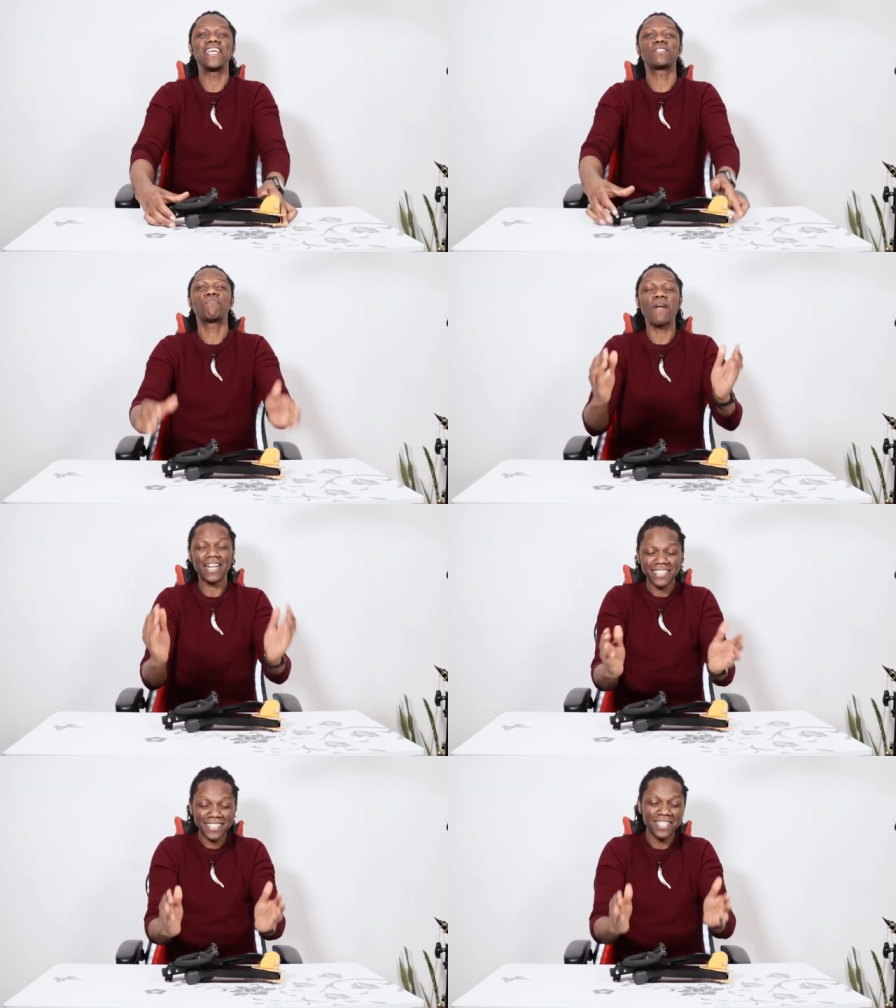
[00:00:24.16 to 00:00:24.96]
is
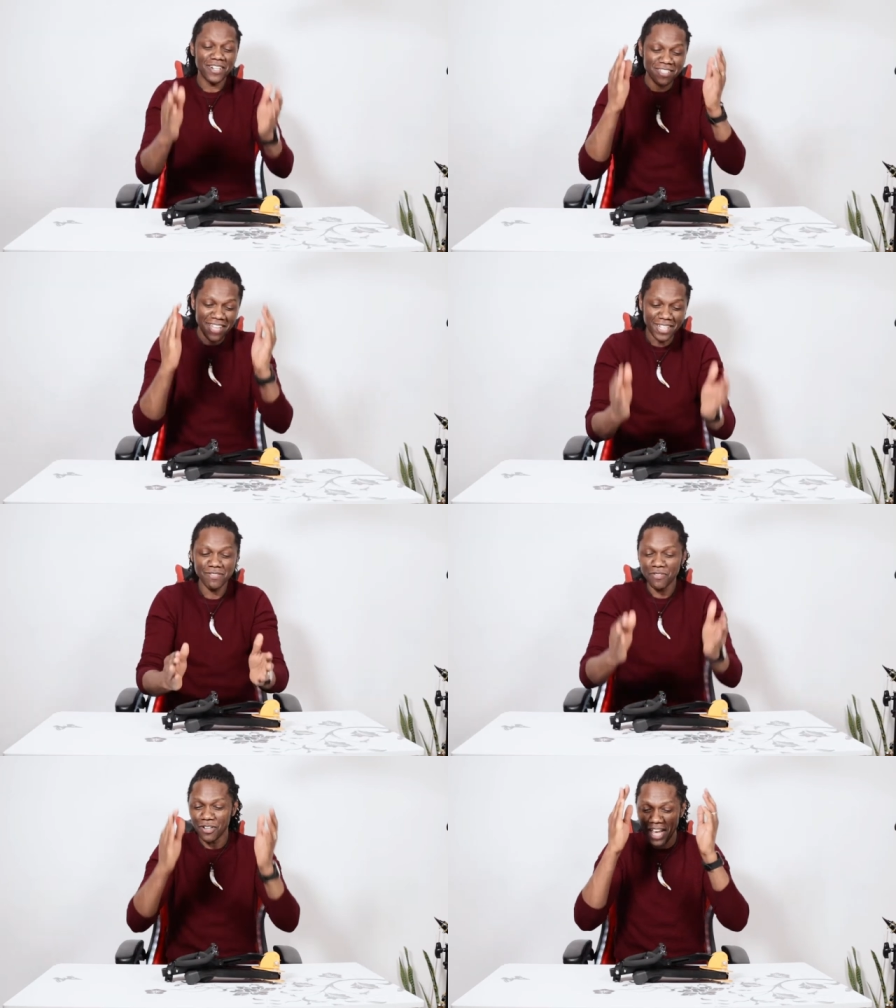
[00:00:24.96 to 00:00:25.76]
practicing your
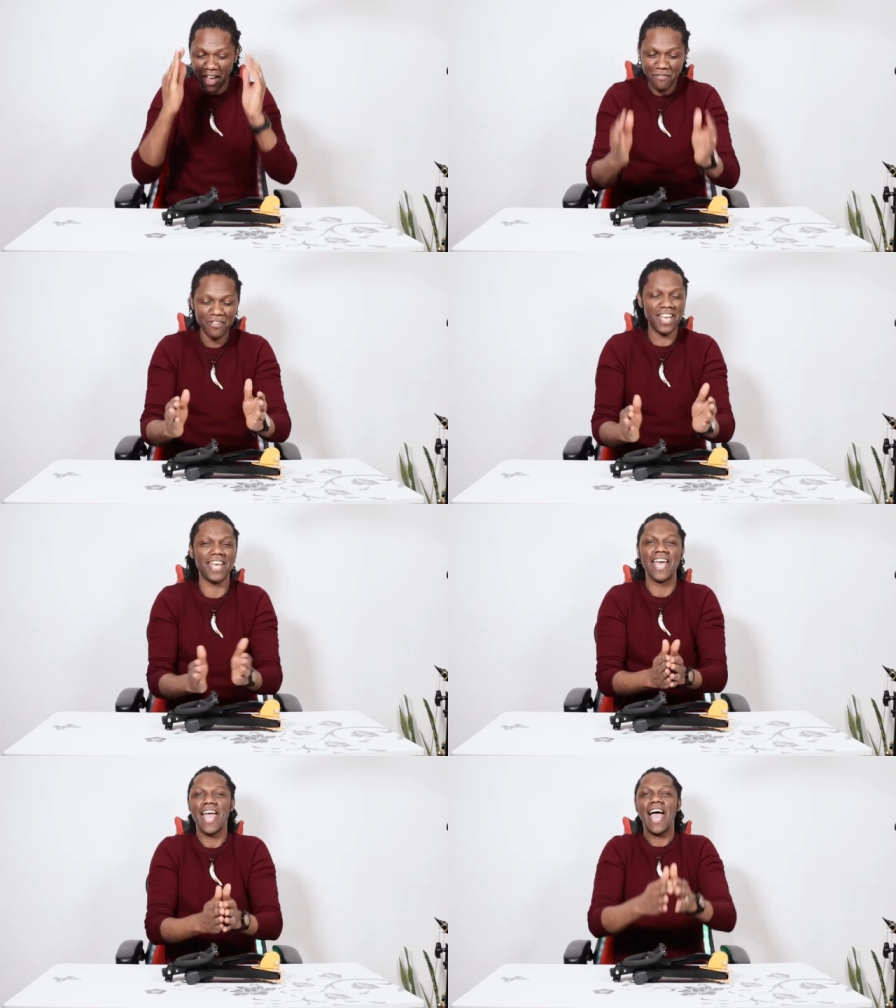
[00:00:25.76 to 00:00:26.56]
saxophone every
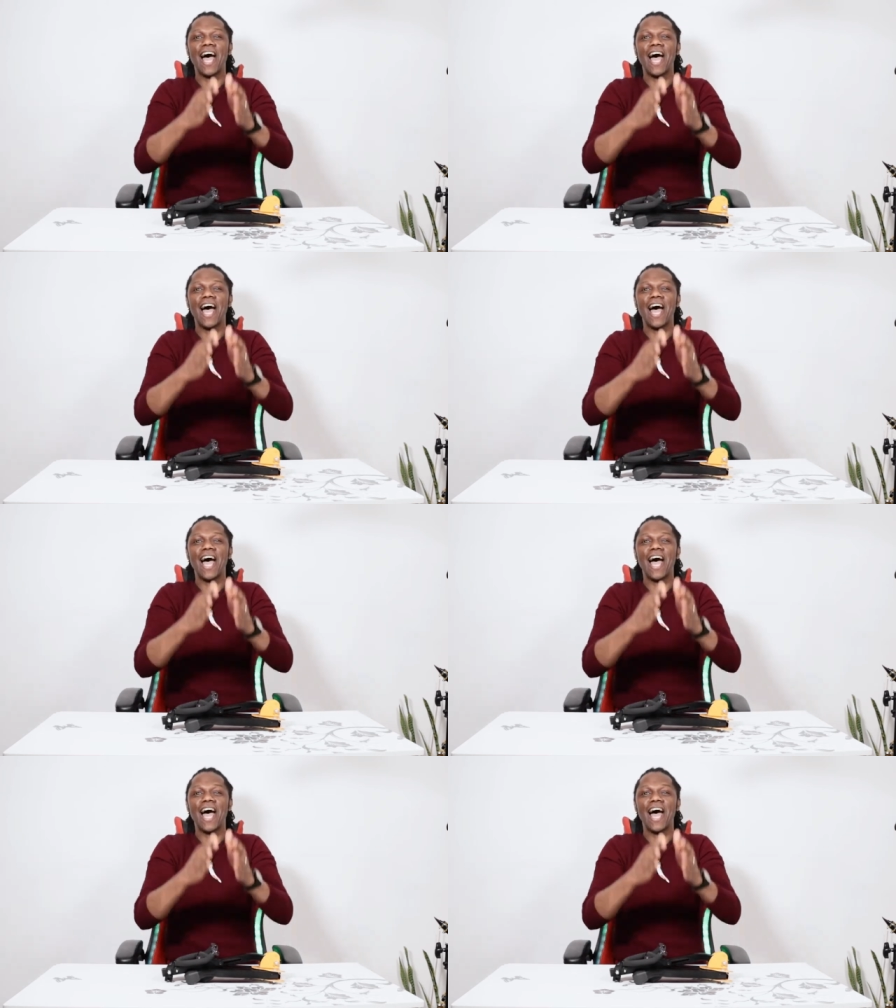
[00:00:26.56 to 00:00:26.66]
day.